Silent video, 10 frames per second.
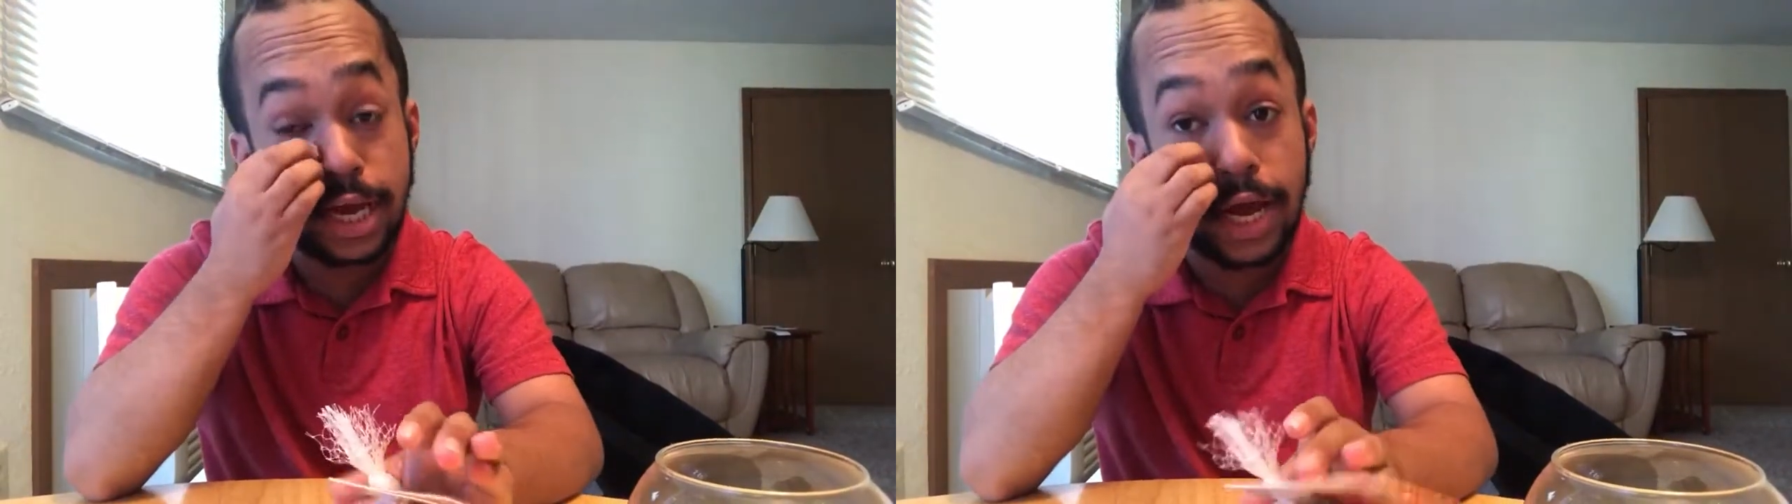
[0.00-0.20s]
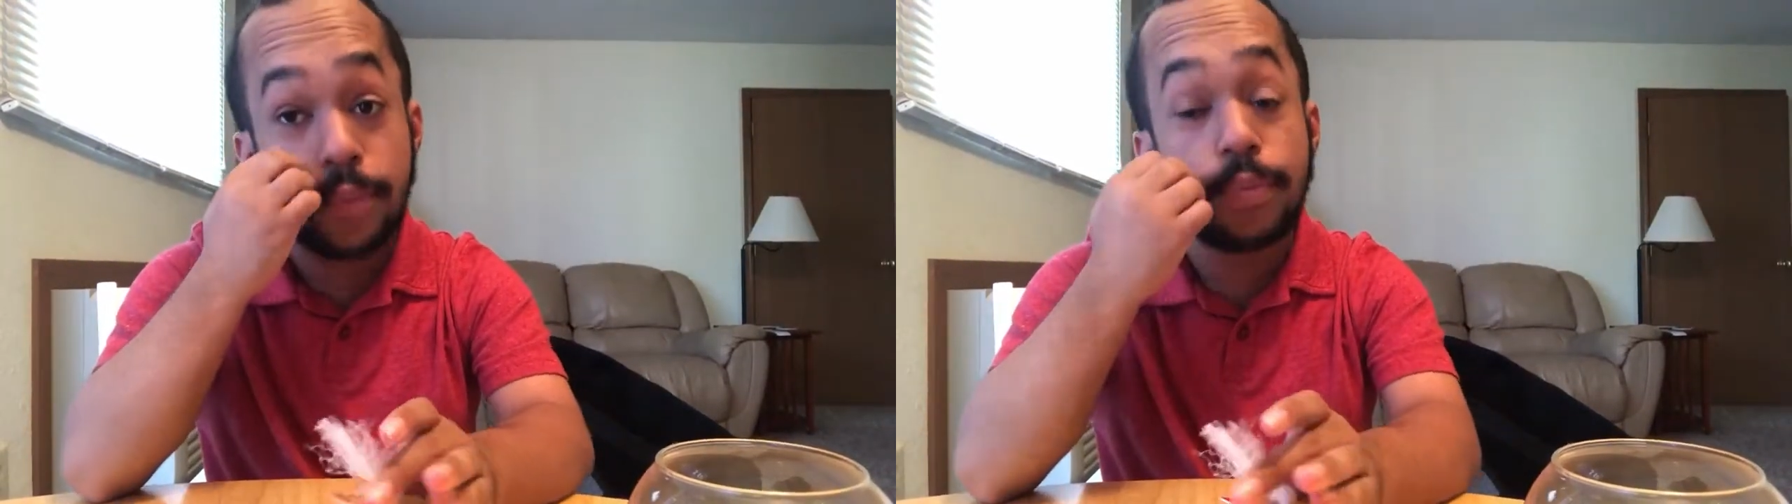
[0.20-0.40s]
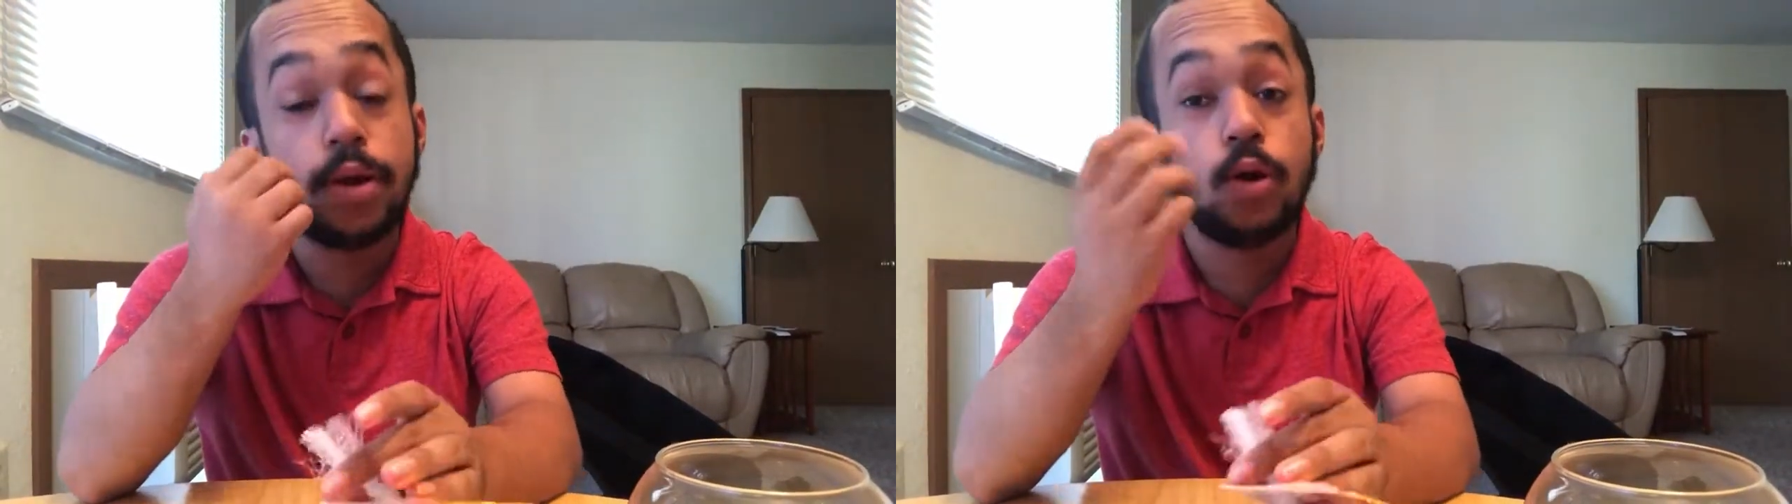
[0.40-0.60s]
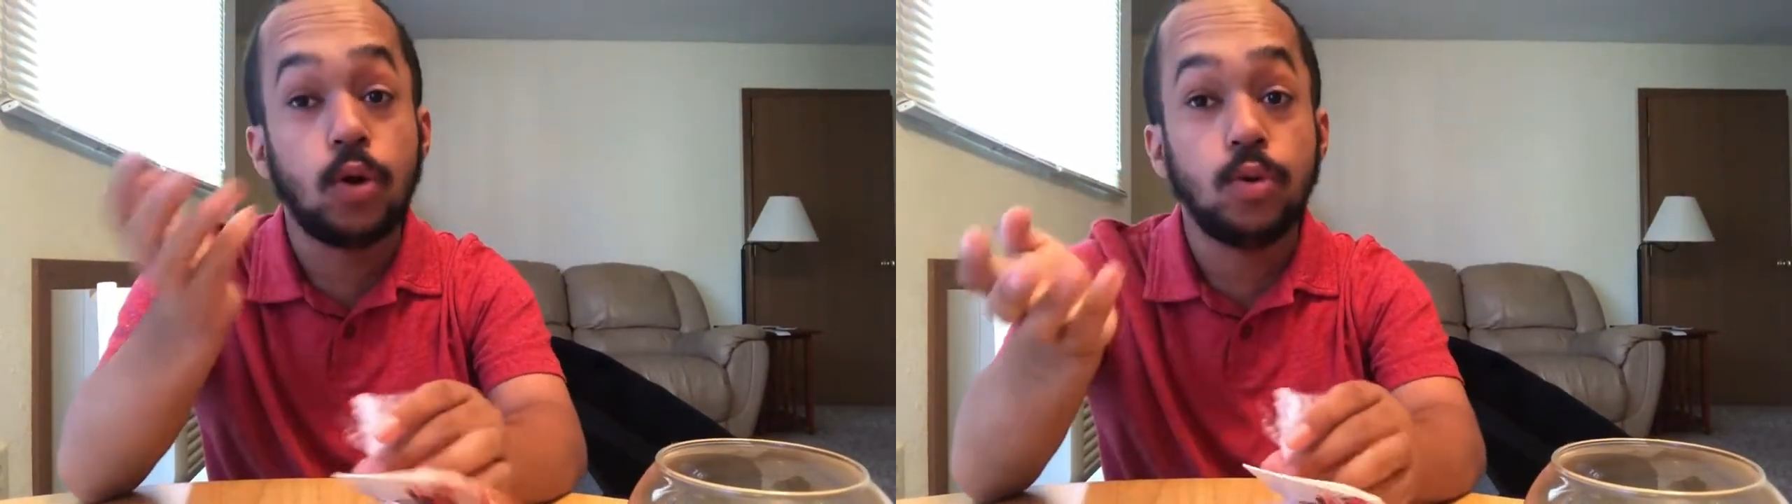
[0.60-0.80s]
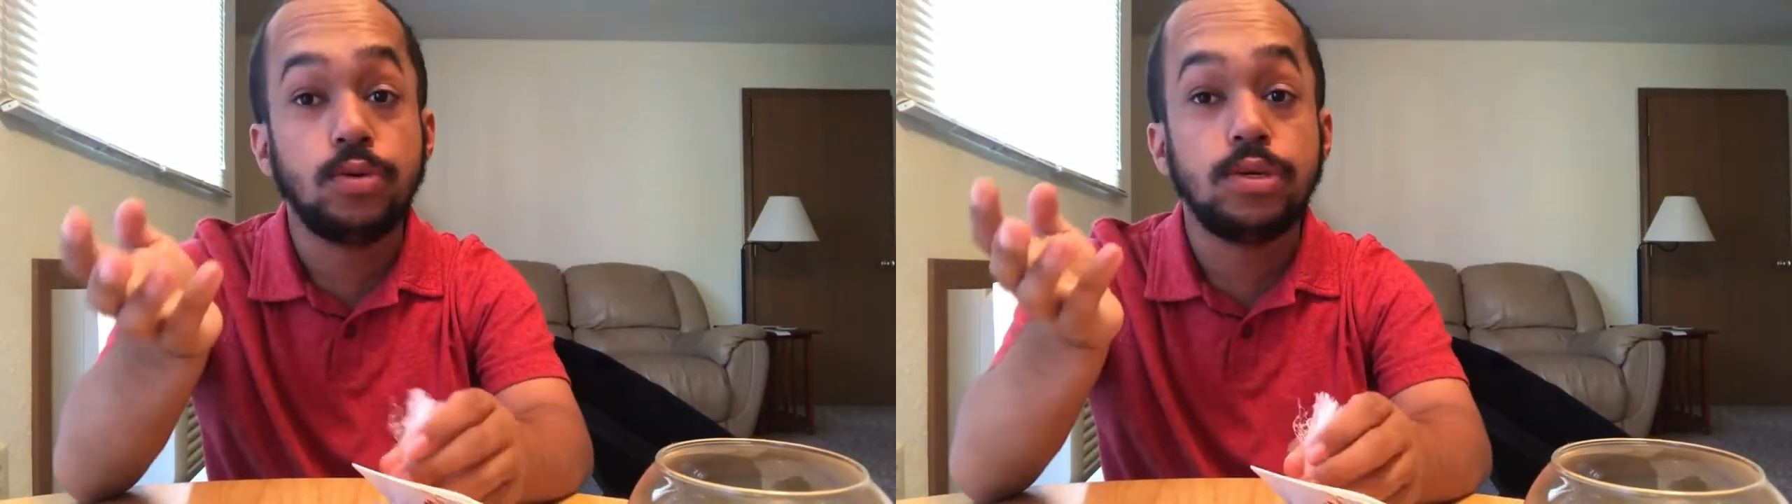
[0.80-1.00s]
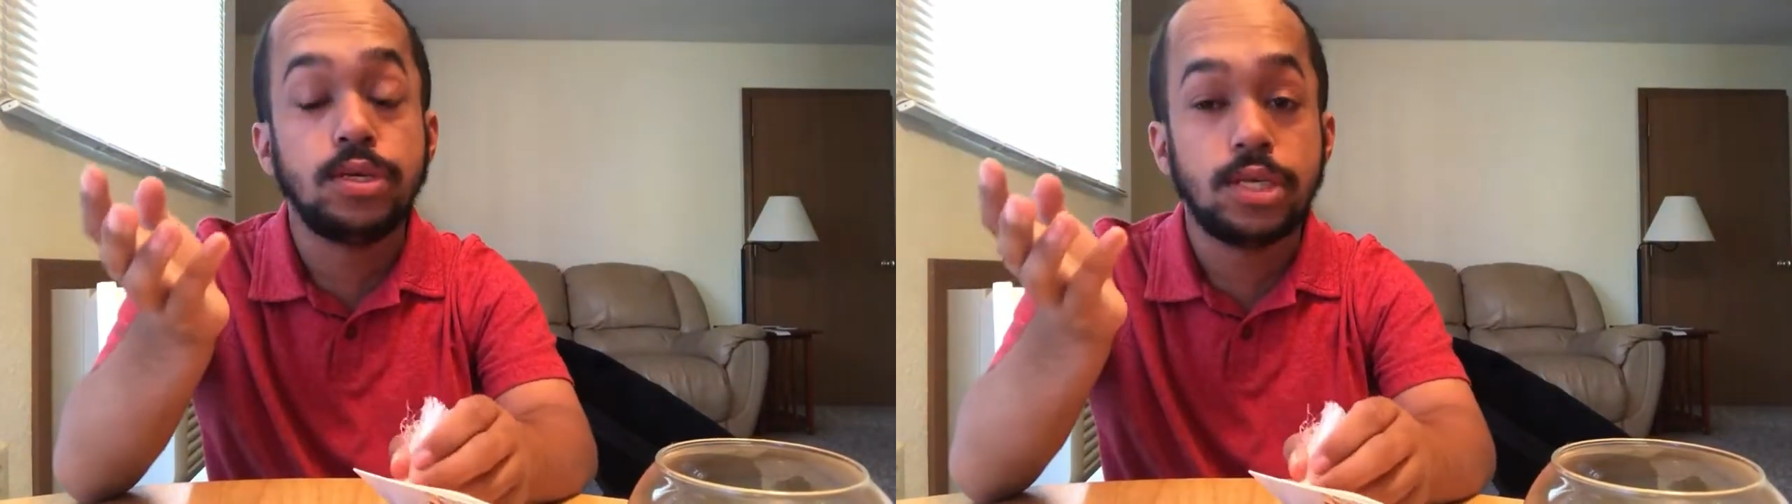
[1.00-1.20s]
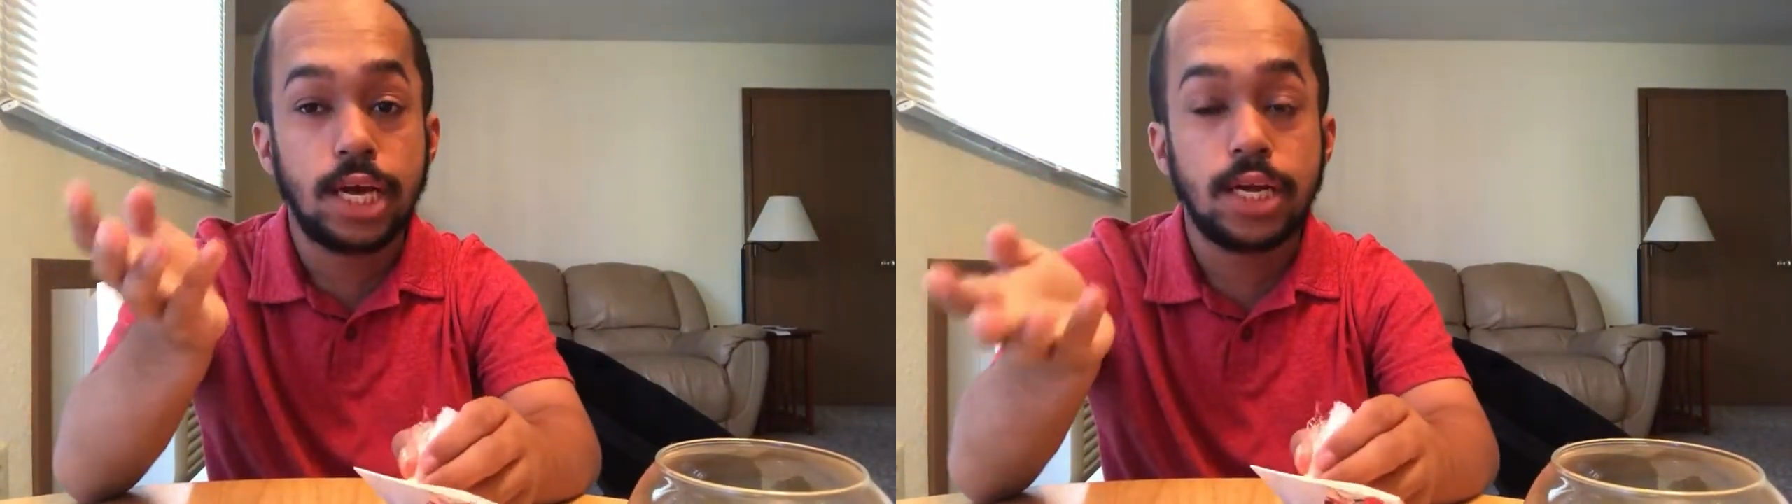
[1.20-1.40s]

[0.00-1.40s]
have my own